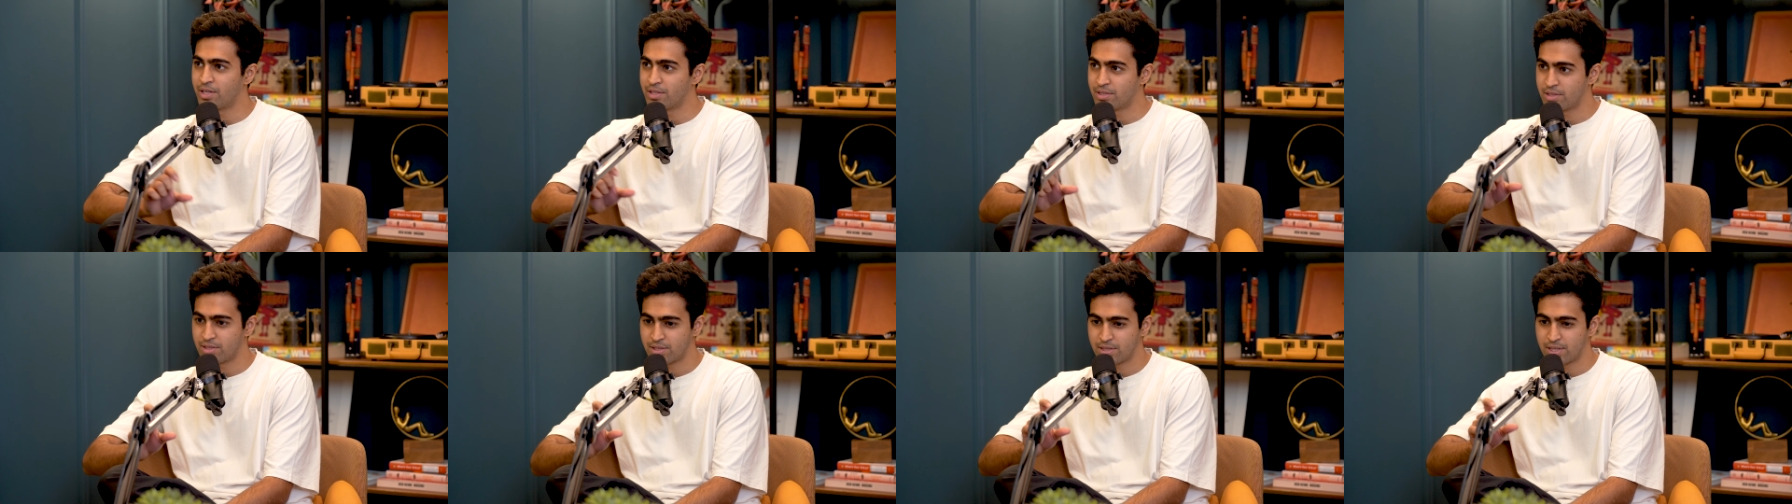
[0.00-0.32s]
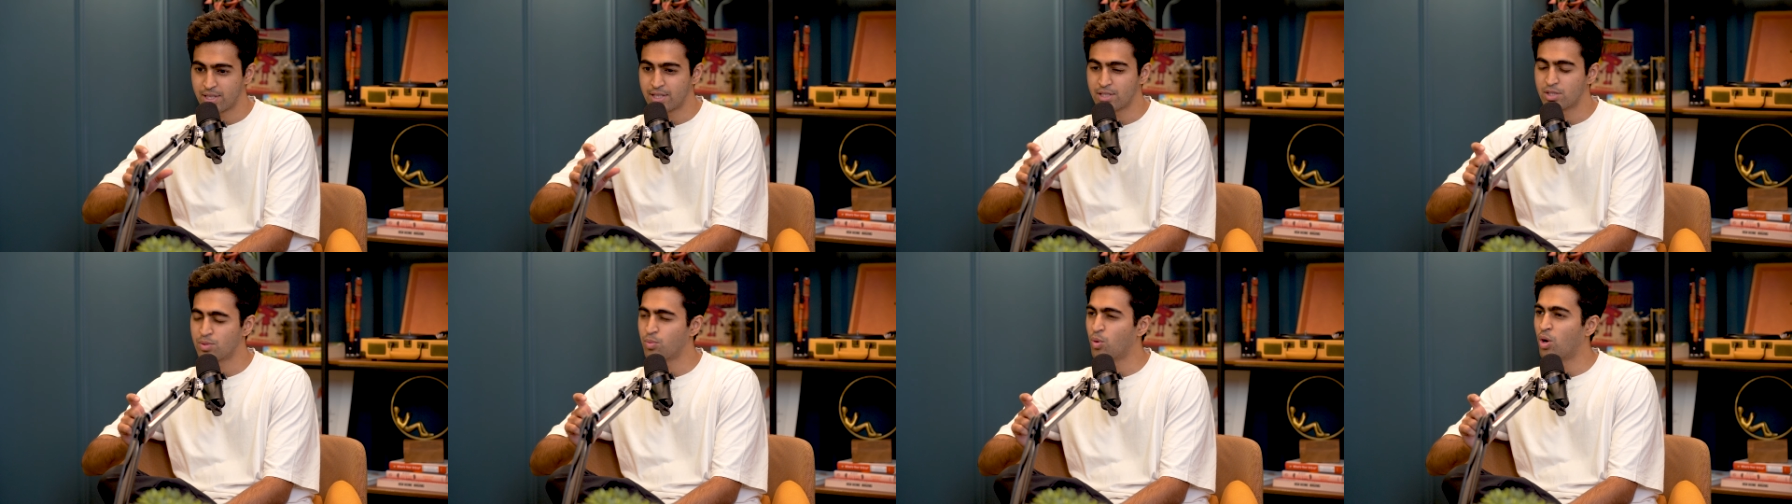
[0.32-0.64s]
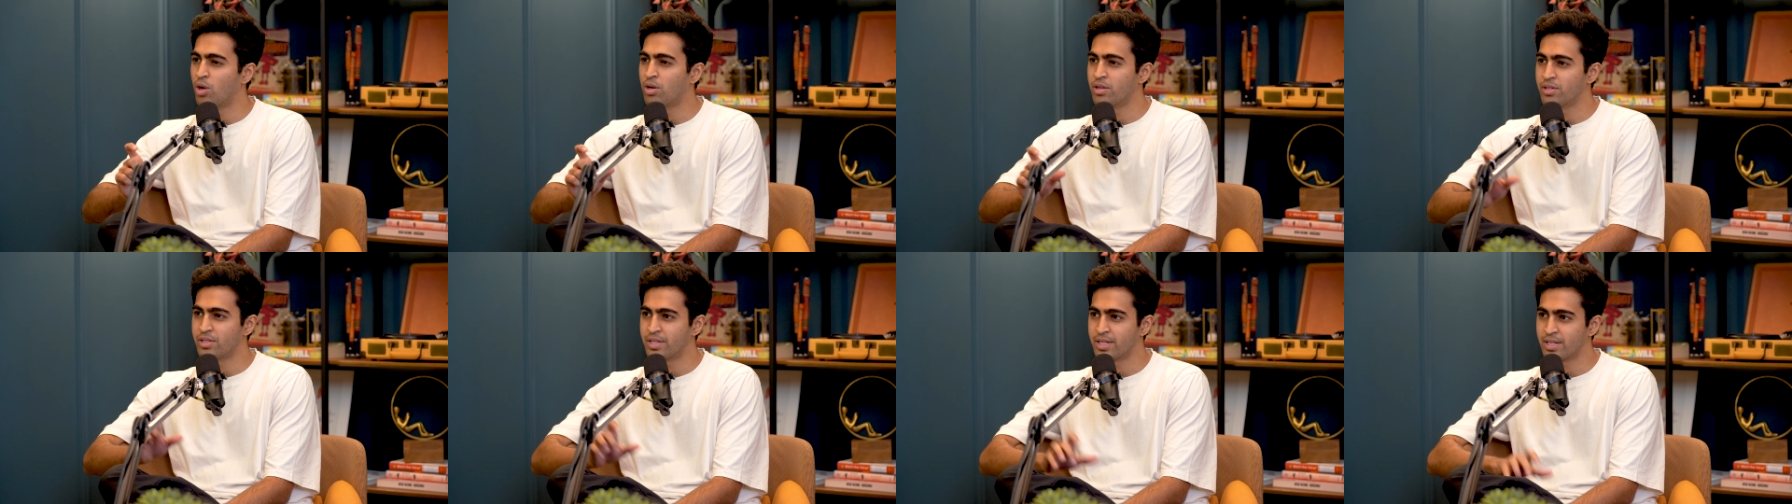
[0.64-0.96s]
resisting
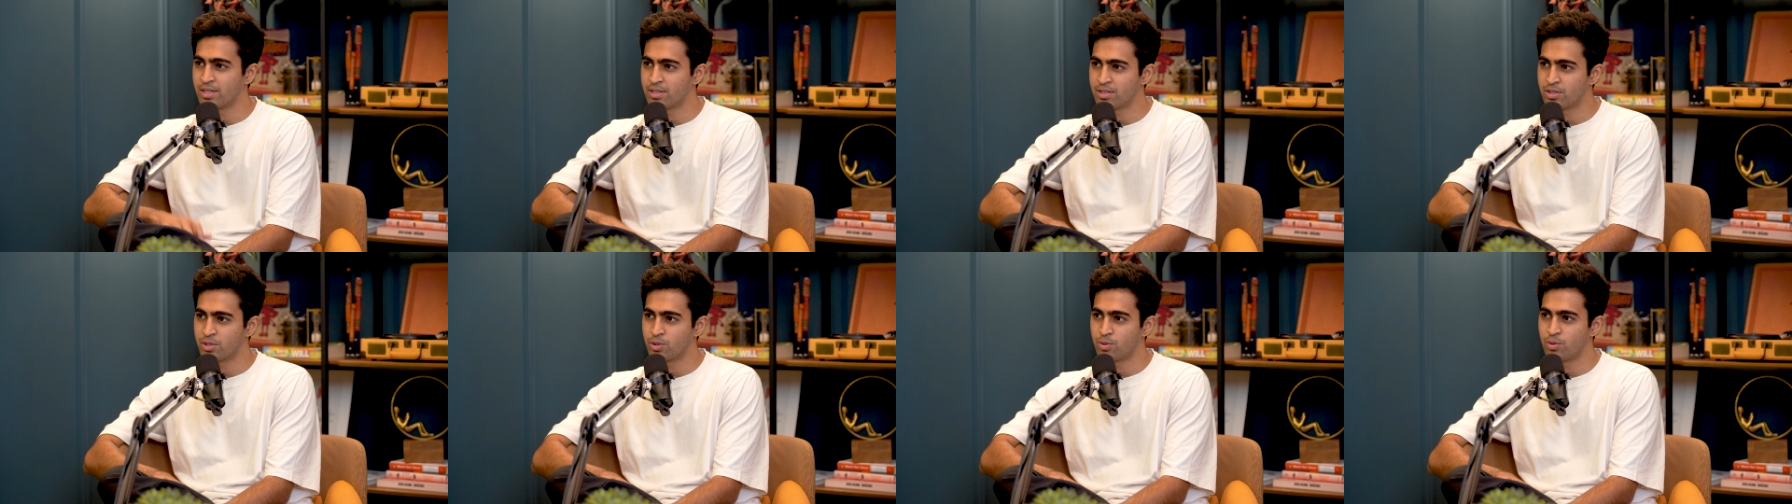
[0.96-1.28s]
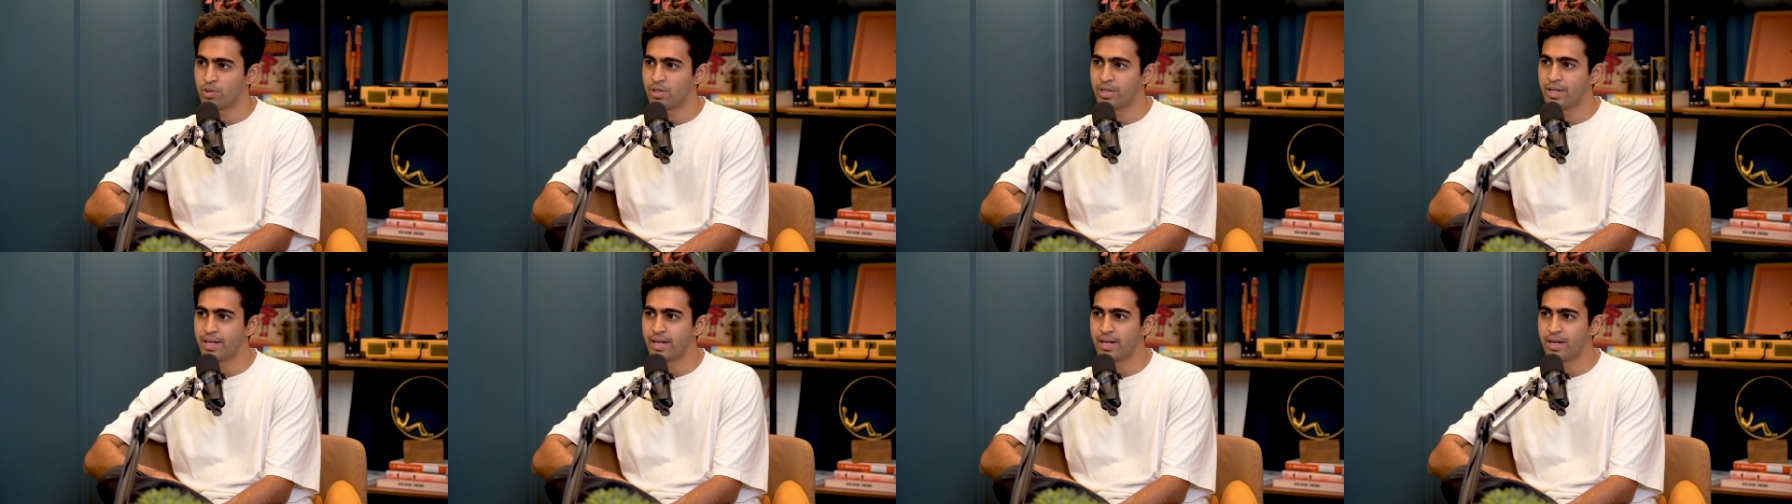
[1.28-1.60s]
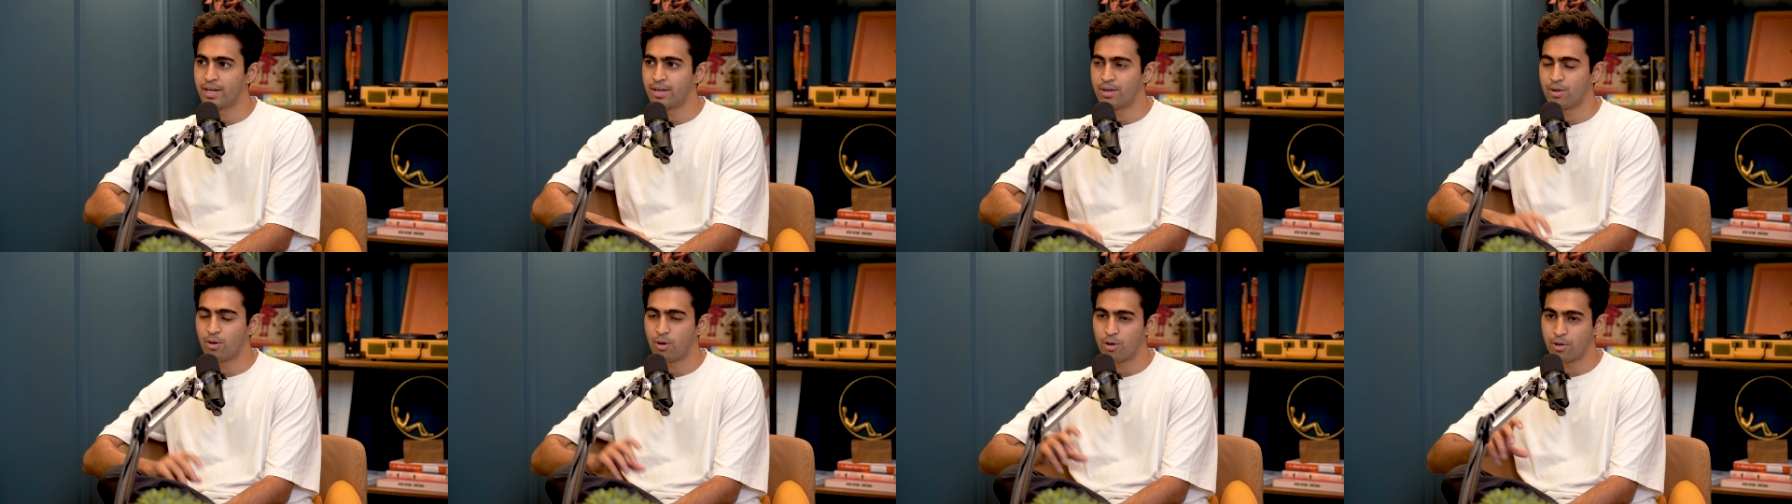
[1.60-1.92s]
smaller things through a day
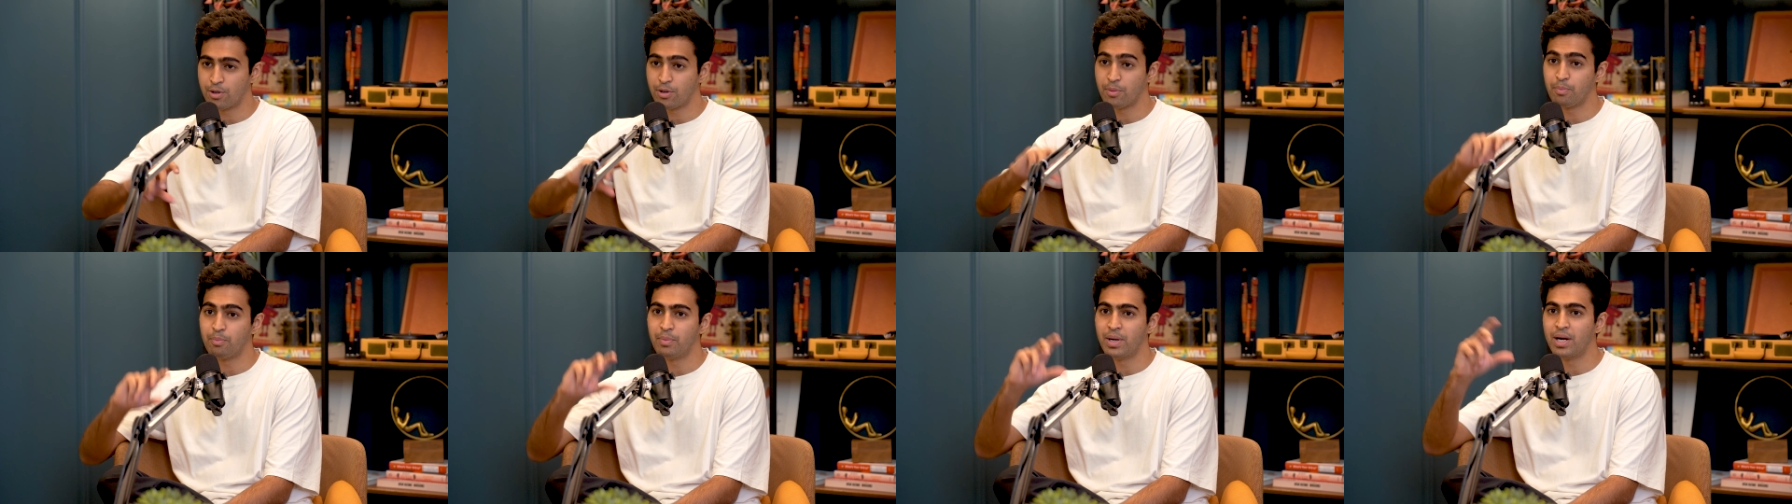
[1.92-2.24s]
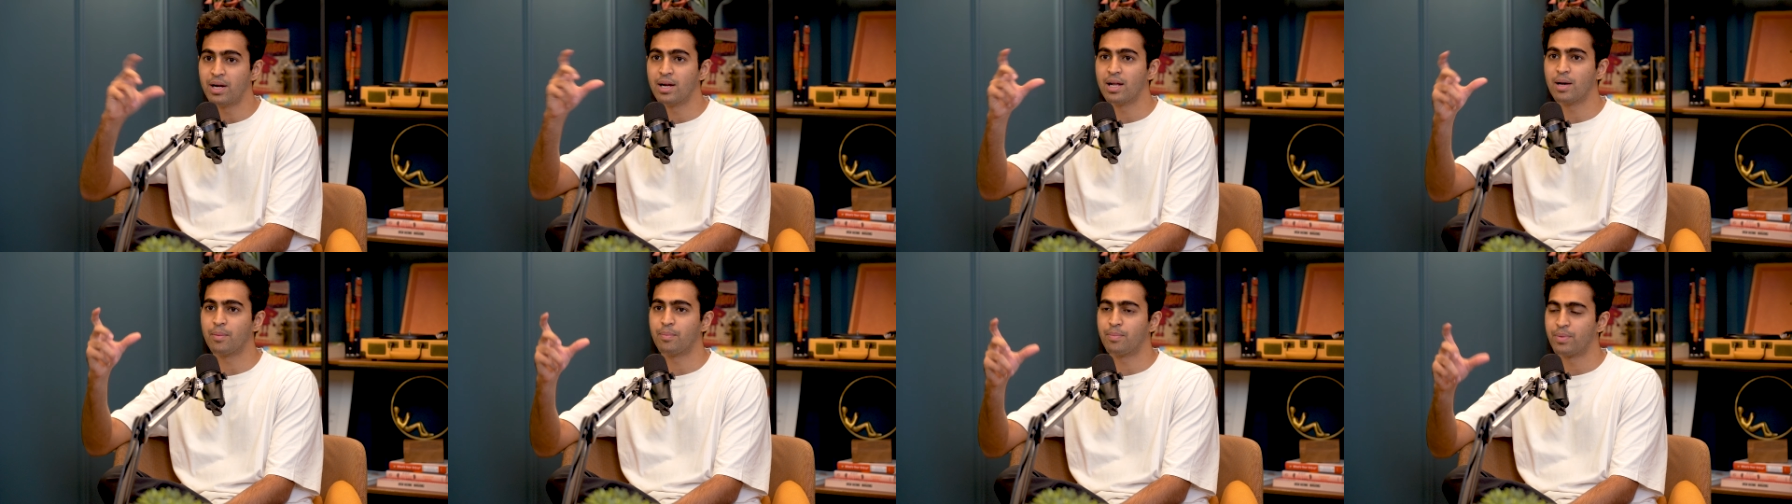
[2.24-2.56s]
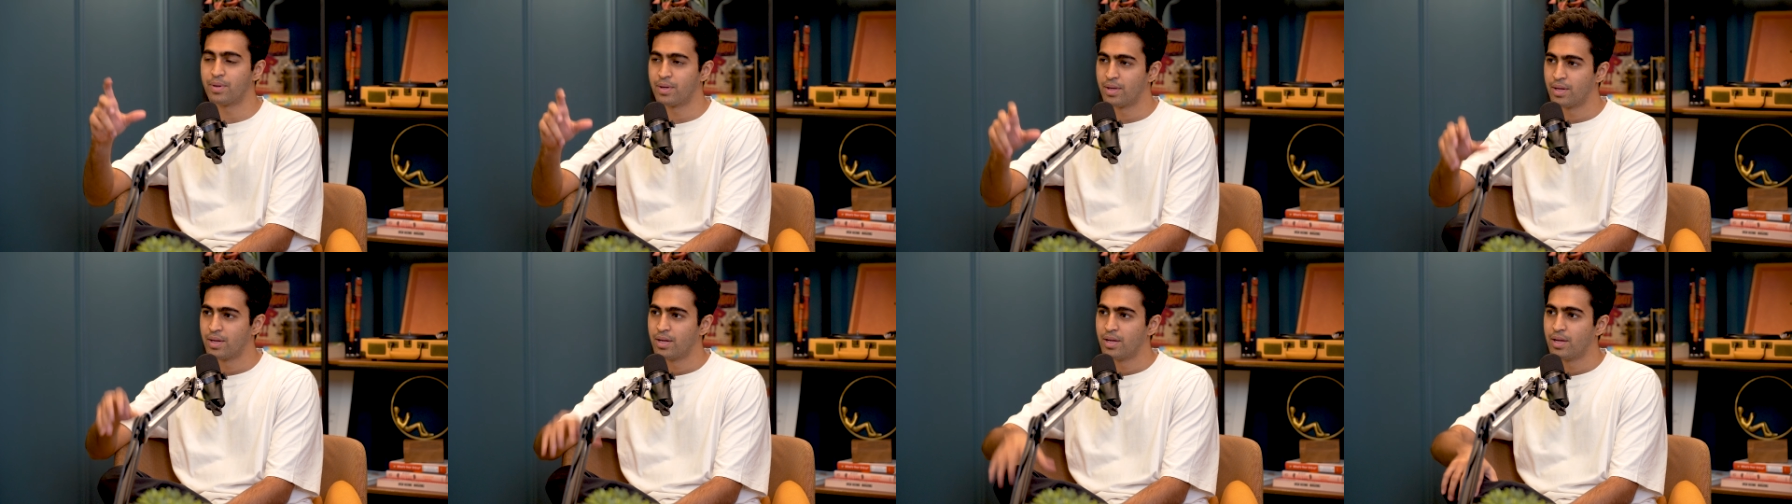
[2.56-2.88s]
in order to build
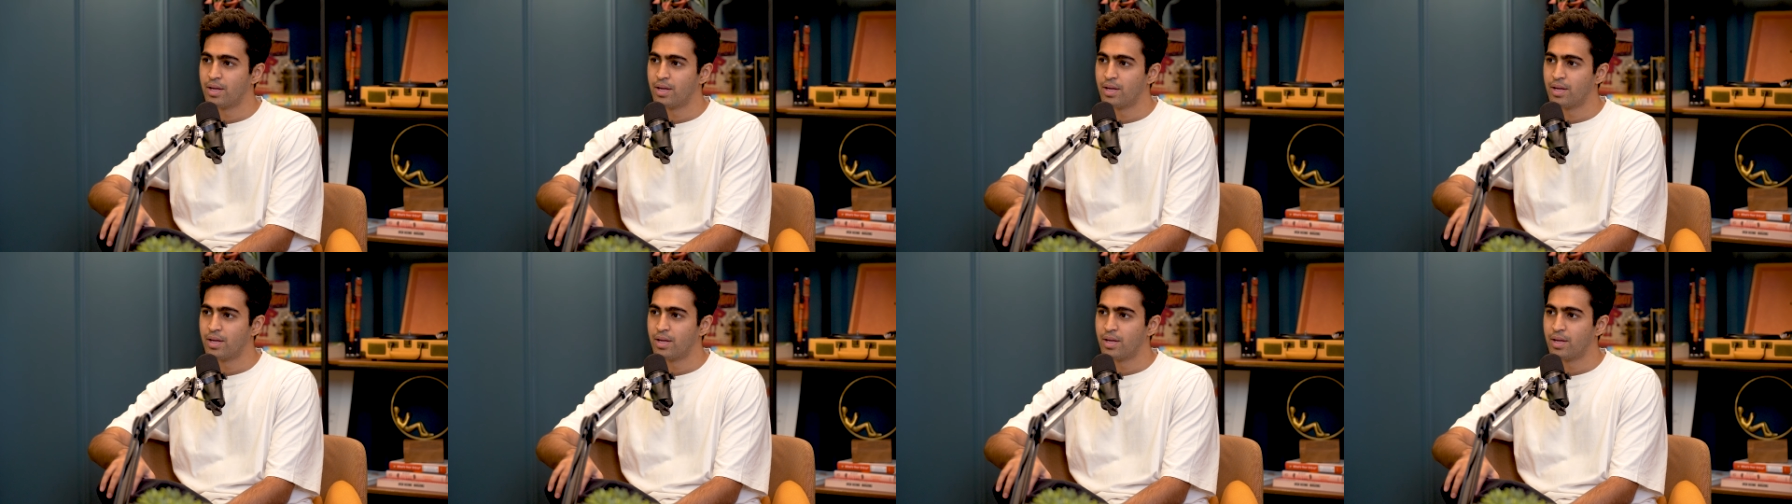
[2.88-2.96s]
up.